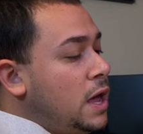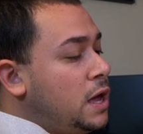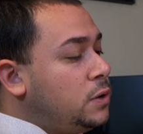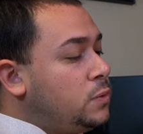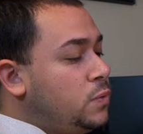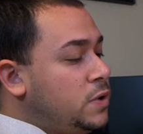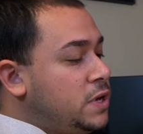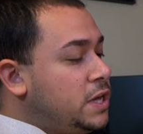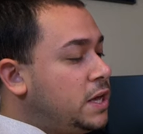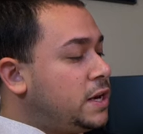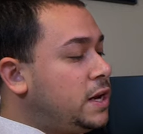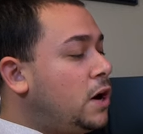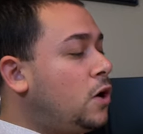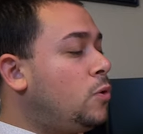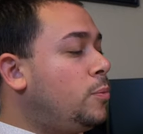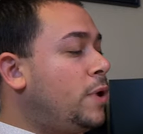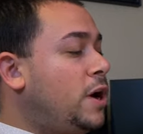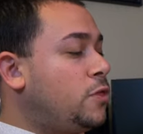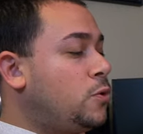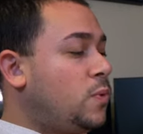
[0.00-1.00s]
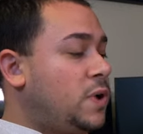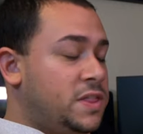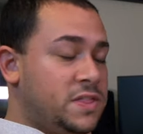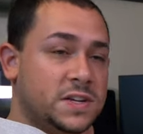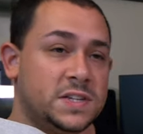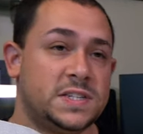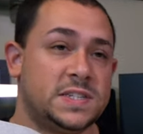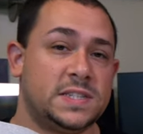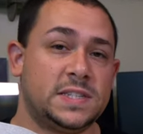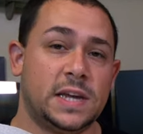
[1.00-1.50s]
We get here, oh, by the way,
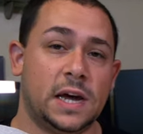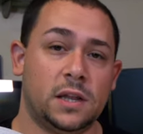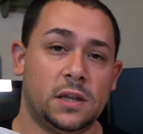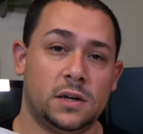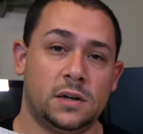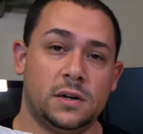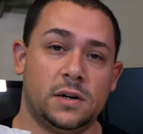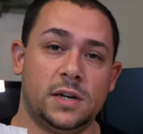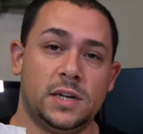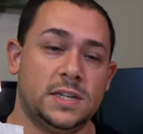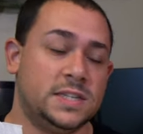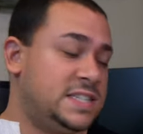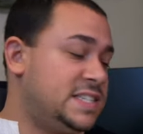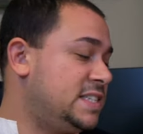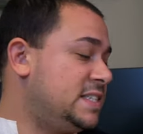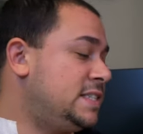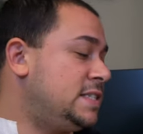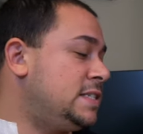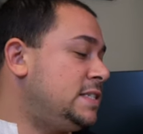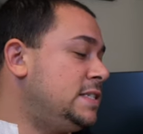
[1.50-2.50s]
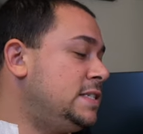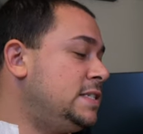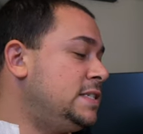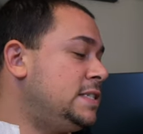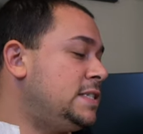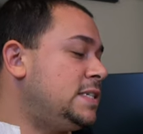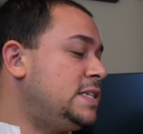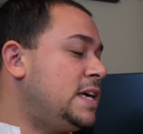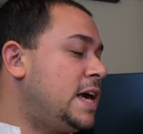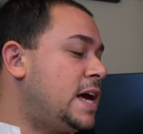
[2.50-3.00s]
the seller is
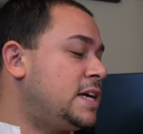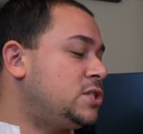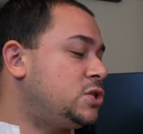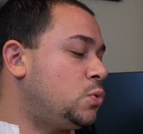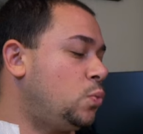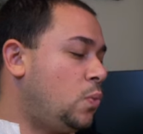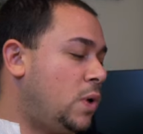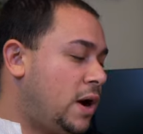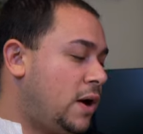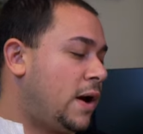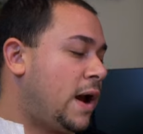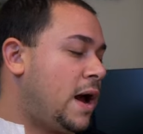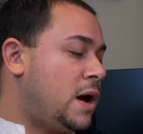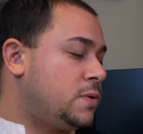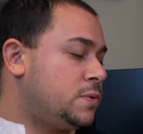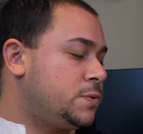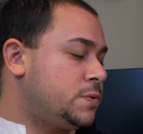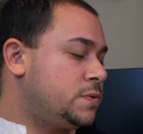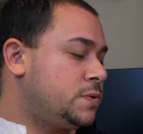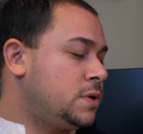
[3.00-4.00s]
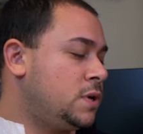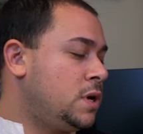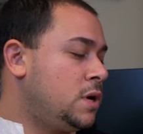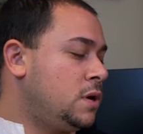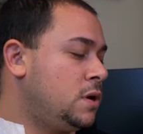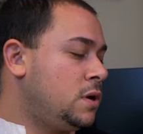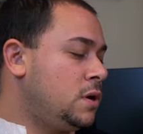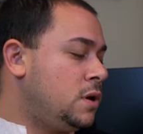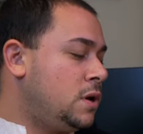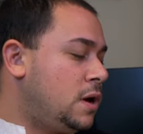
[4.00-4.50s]
CTS Warehouse.
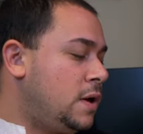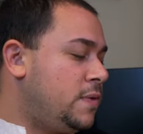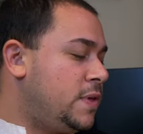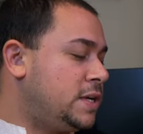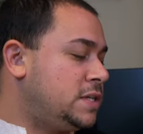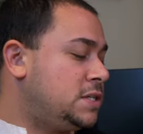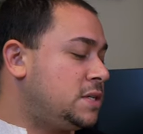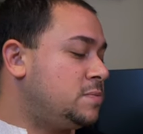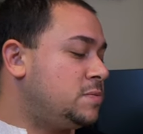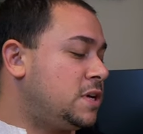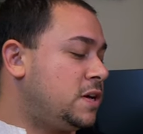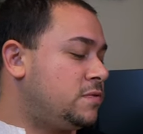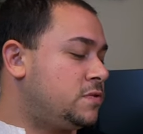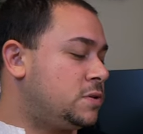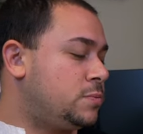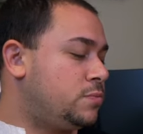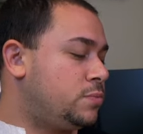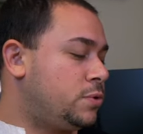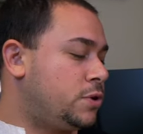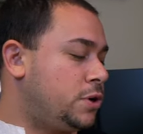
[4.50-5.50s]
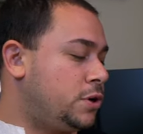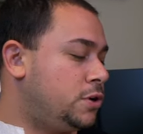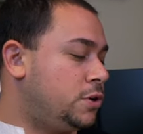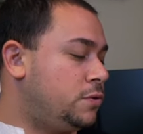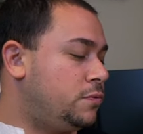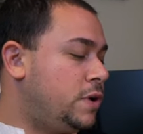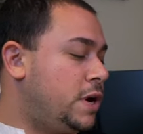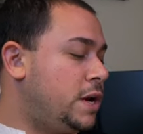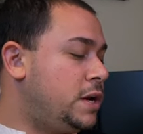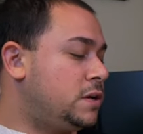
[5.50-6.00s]
And they seem to have some pretty
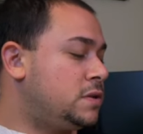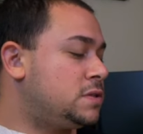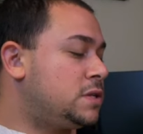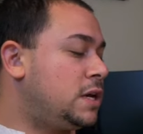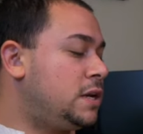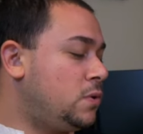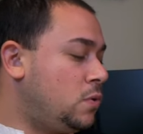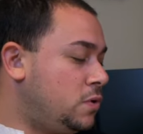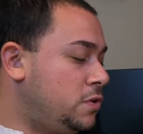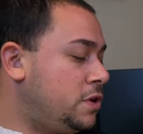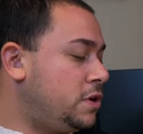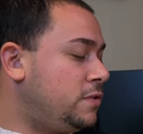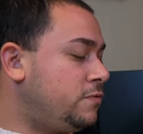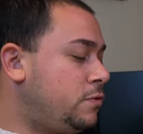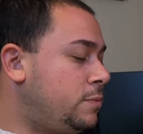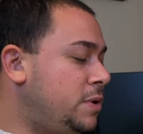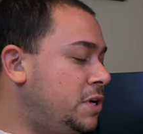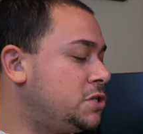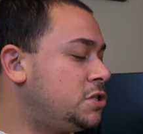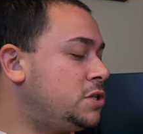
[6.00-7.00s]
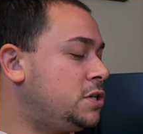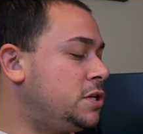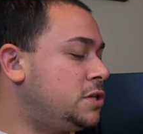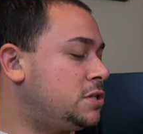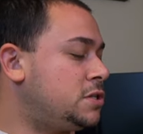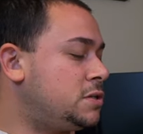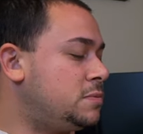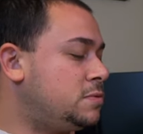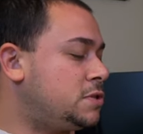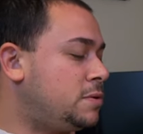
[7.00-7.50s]
good ratings. And all the information
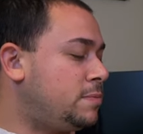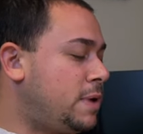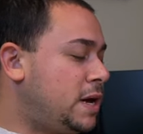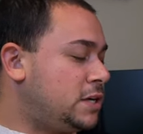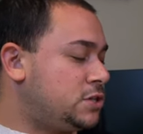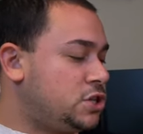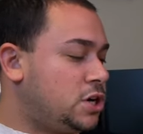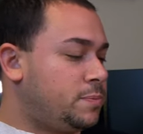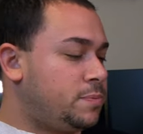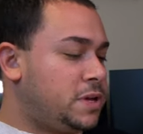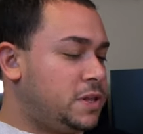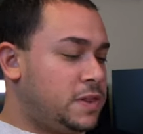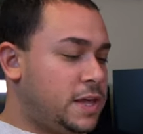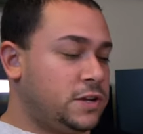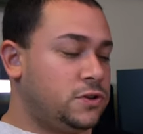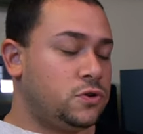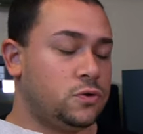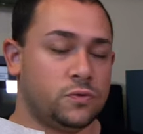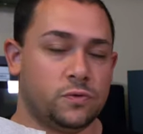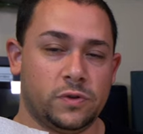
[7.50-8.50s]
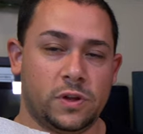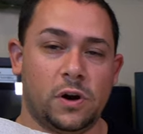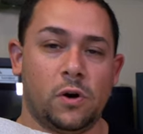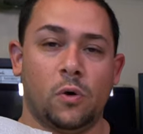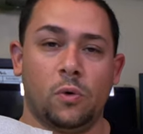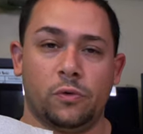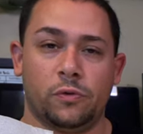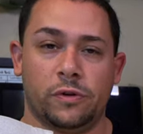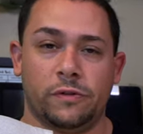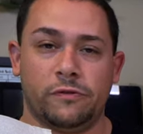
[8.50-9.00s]
here seems to match up and they do
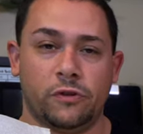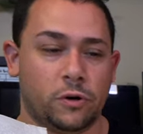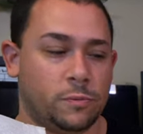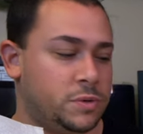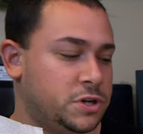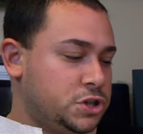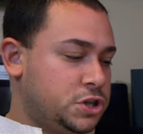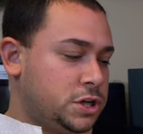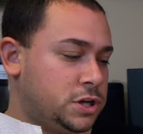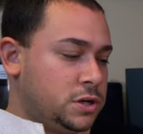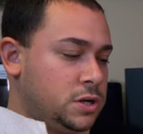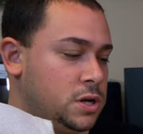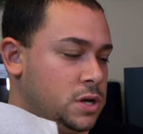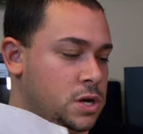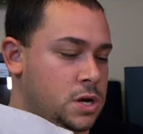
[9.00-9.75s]
their own refurbishing.